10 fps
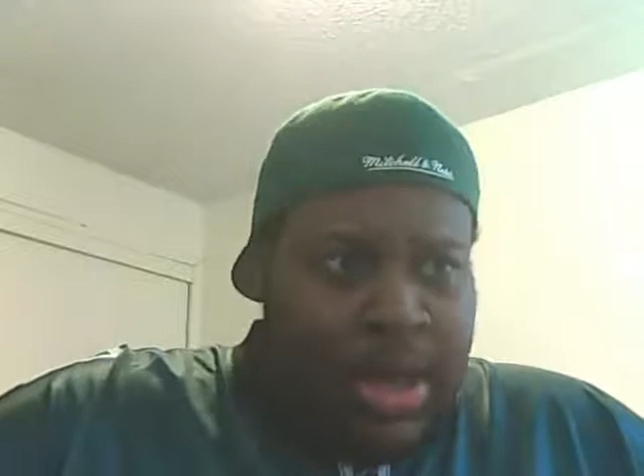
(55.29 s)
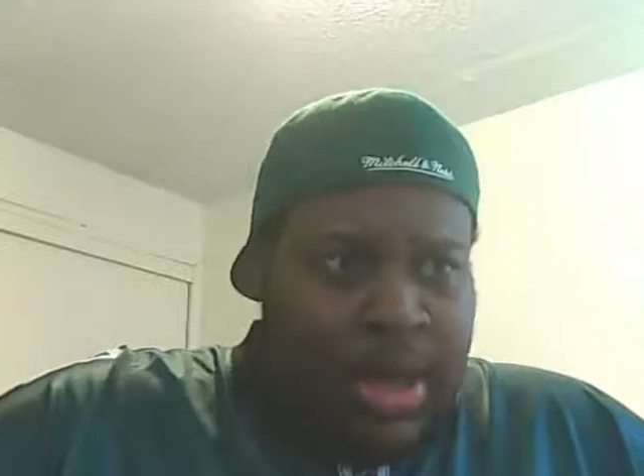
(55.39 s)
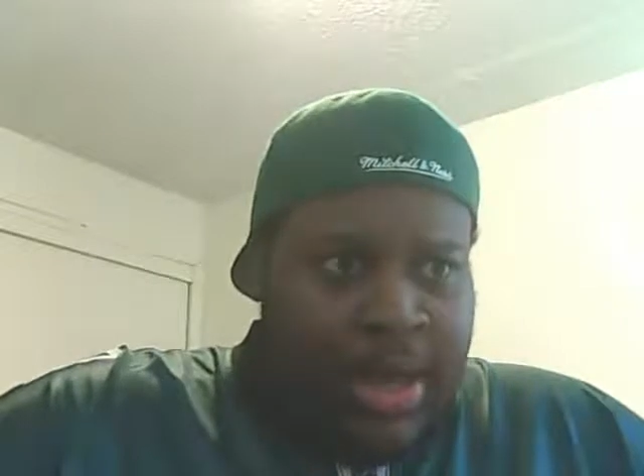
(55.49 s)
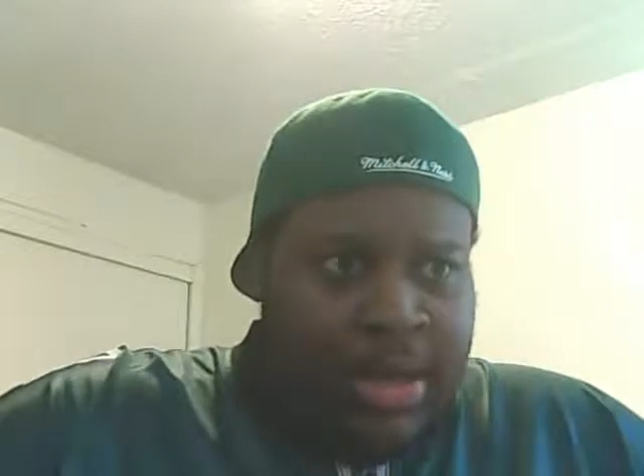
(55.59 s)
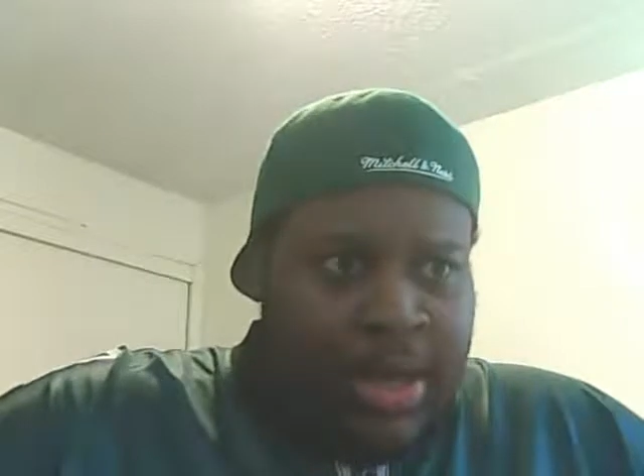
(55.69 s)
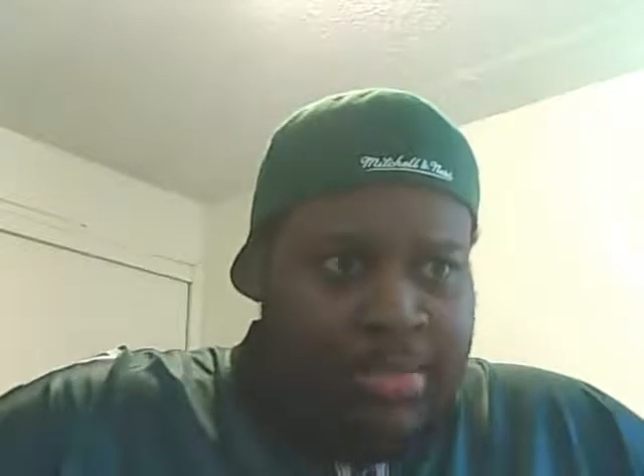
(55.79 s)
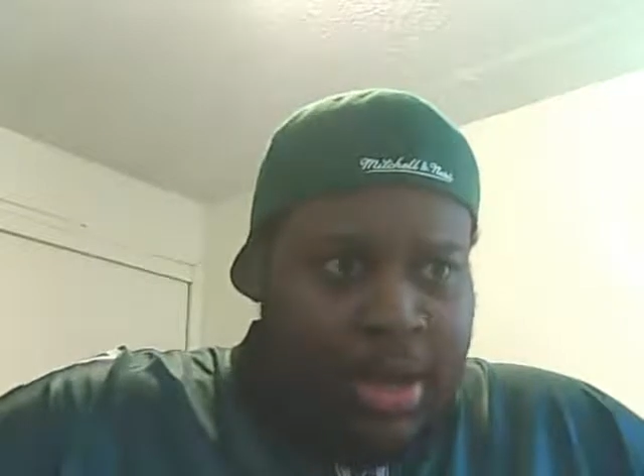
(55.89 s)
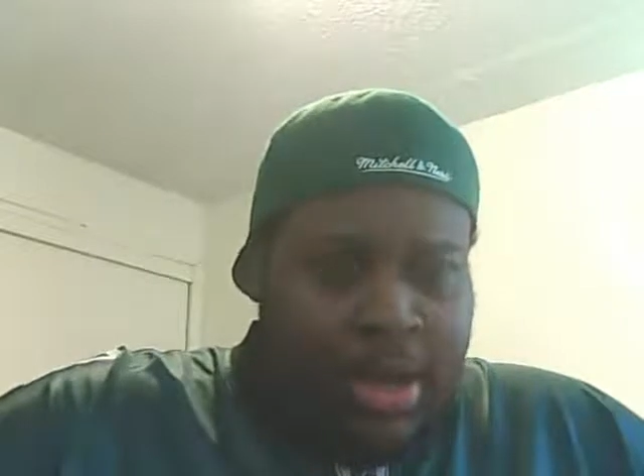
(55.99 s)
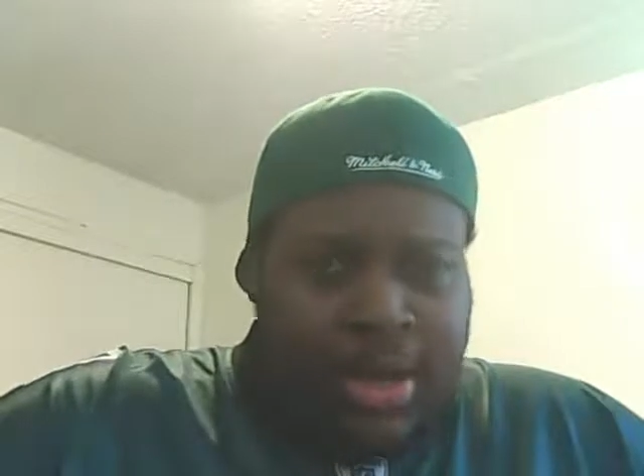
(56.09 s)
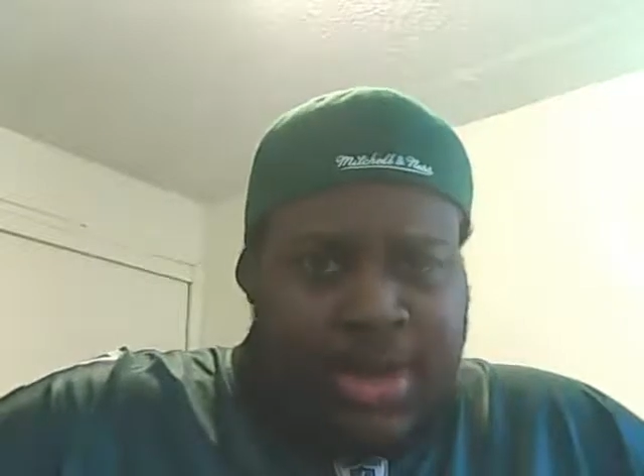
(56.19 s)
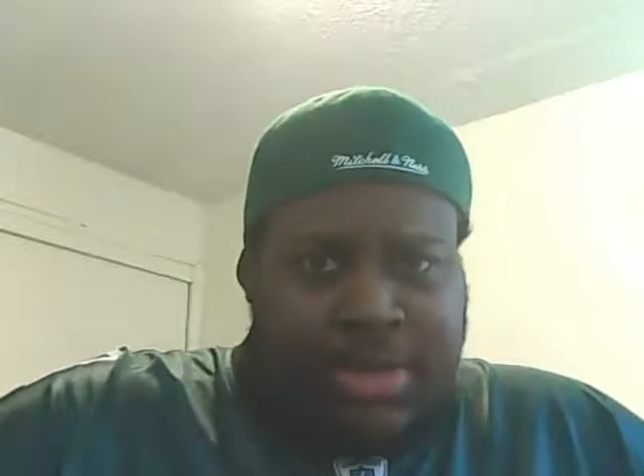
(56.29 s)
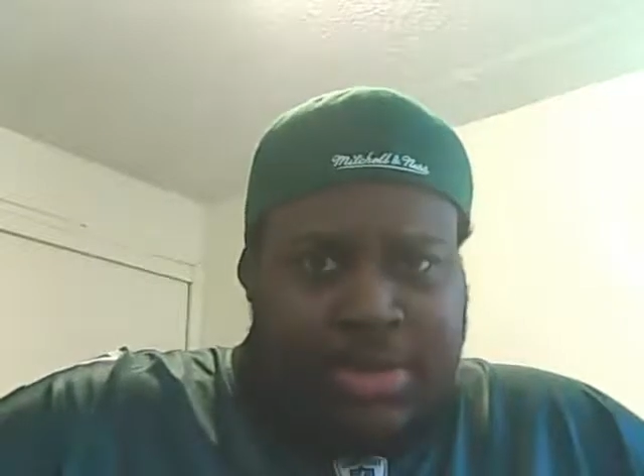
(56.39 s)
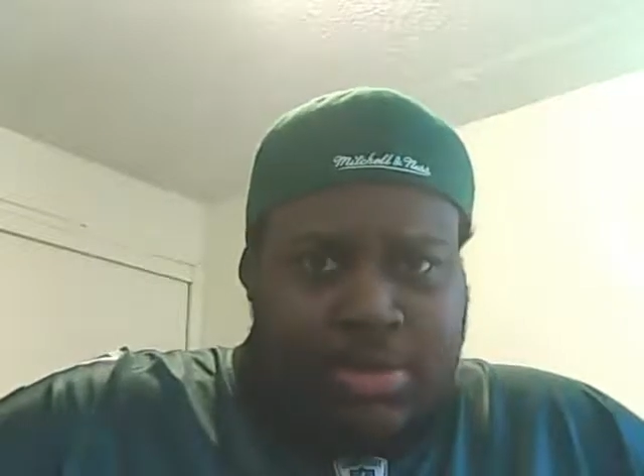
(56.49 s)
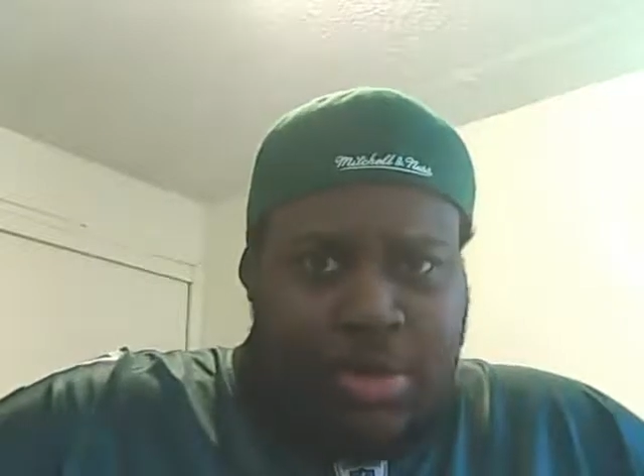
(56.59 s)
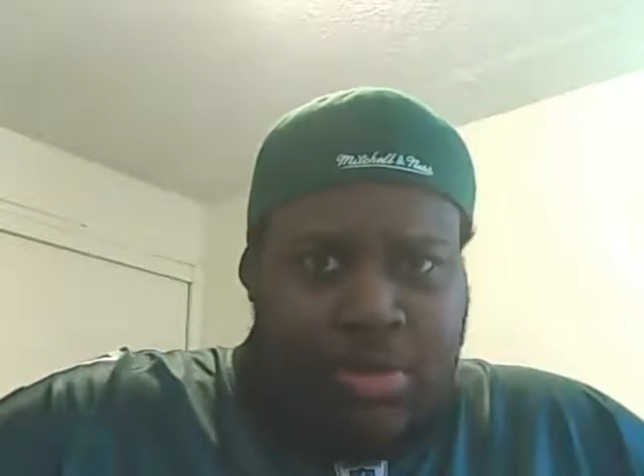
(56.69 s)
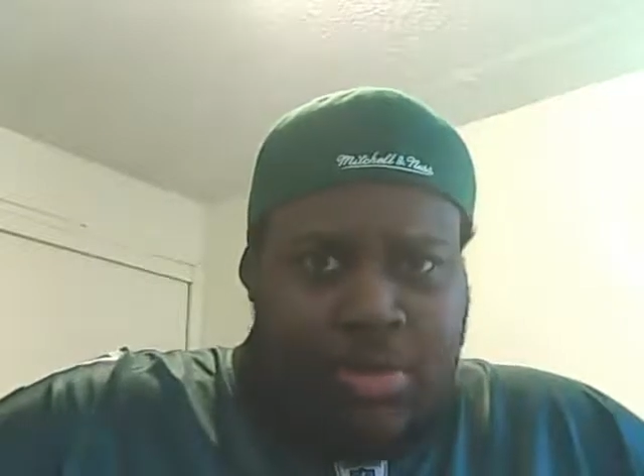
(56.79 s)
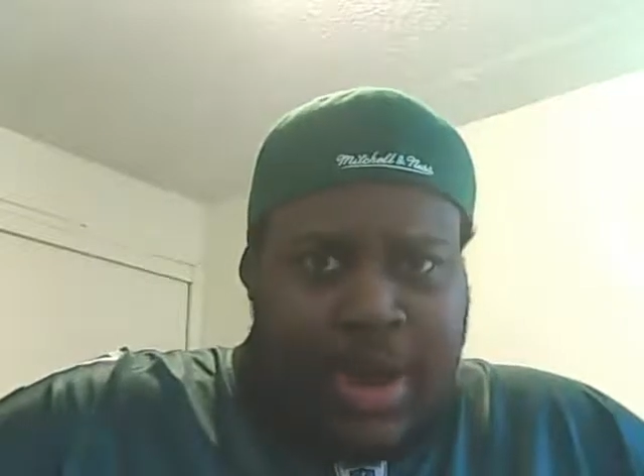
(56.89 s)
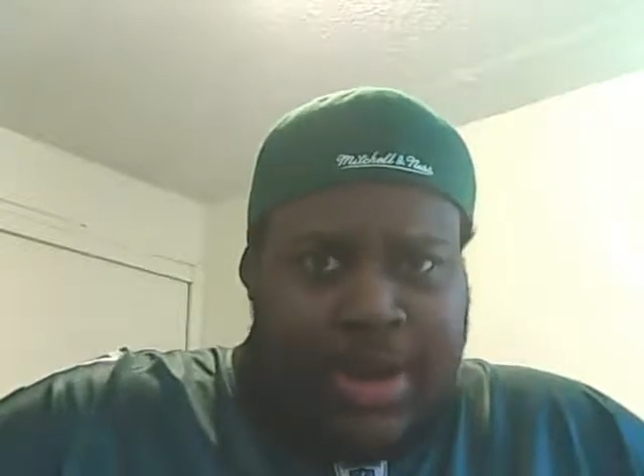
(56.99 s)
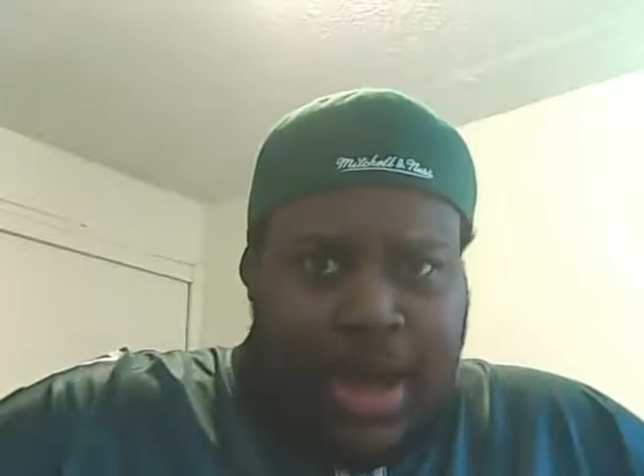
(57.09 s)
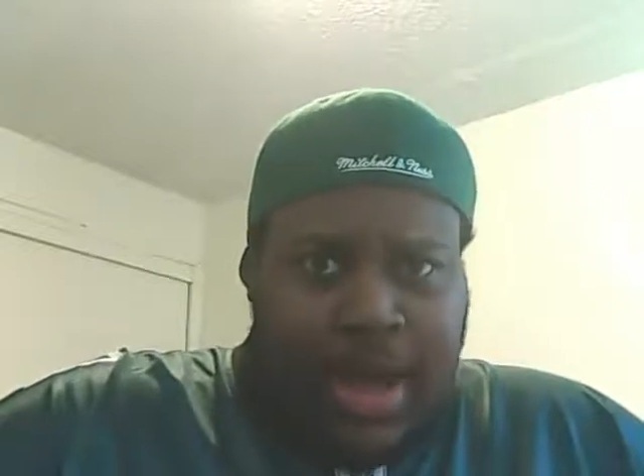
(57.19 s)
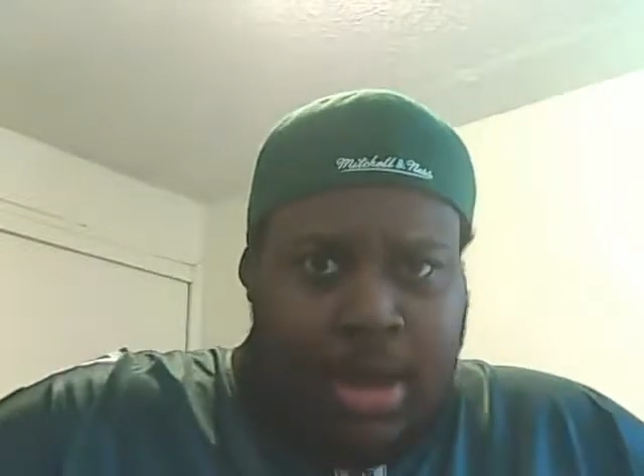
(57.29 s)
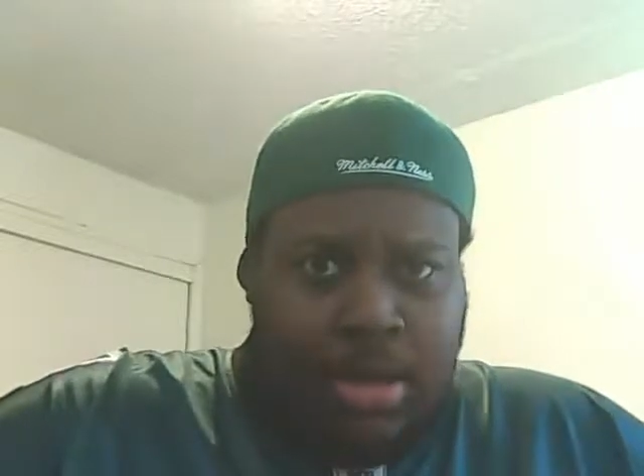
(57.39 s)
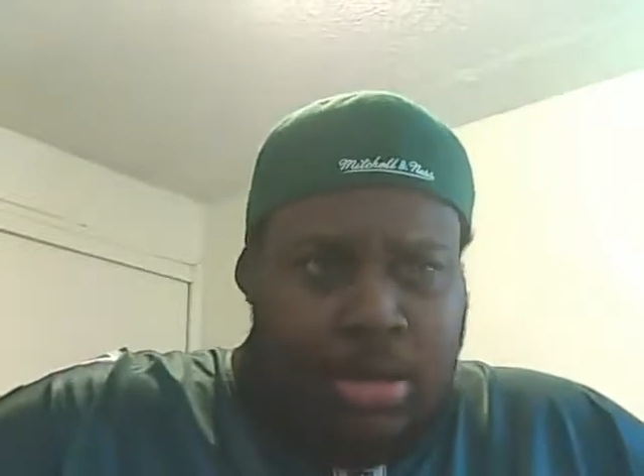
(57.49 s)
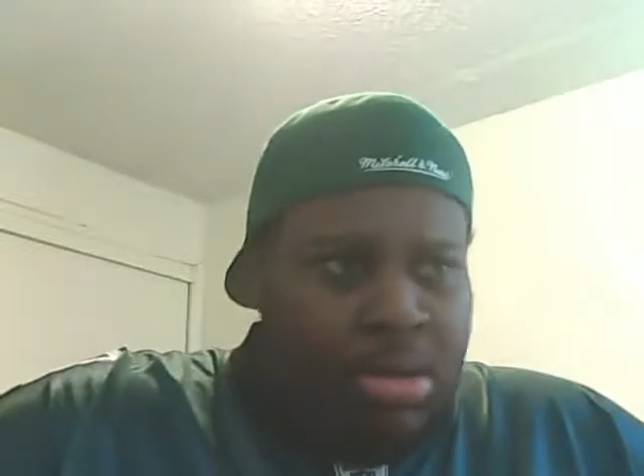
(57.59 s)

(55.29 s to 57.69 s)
and Nesma is doing right that.